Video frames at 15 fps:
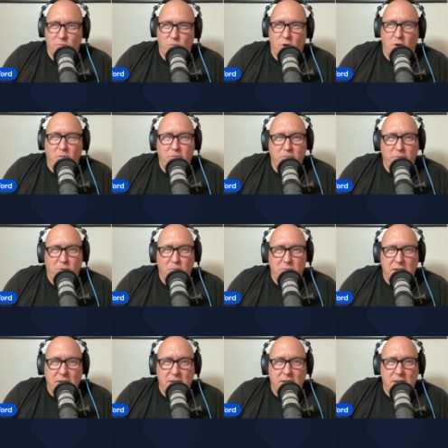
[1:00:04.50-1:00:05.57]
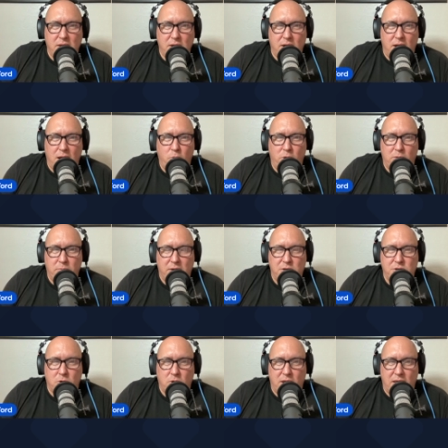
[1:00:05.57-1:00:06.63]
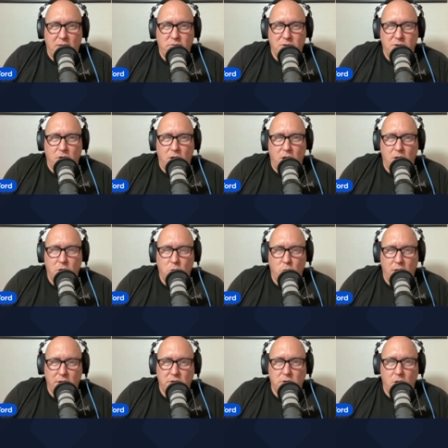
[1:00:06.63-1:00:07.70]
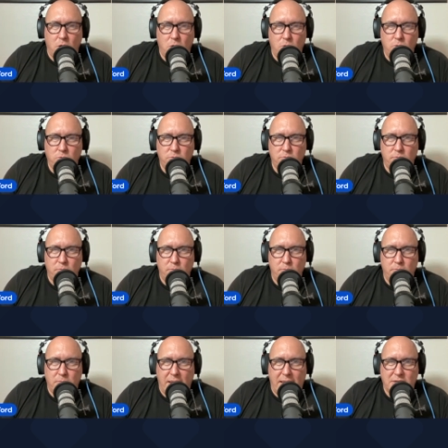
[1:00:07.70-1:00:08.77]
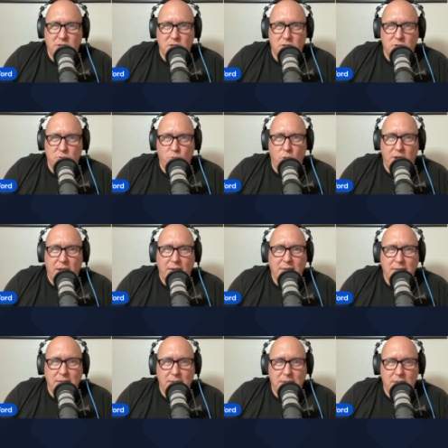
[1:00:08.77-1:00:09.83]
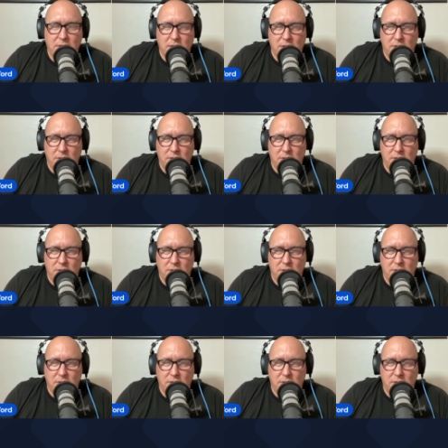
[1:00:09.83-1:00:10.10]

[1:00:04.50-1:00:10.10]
Well, for me, I want to make sure I have a dog who I know matches what I need.